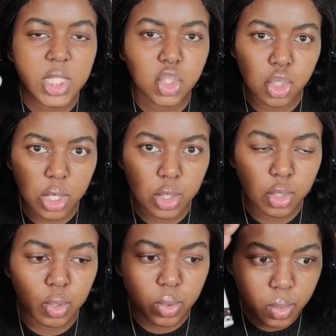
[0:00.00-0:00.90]
It's not a
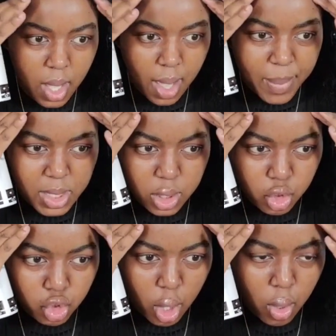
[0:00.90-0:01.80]
glue, but it's a
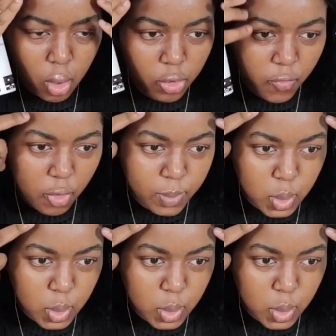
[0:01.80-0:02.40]
stronghold foam.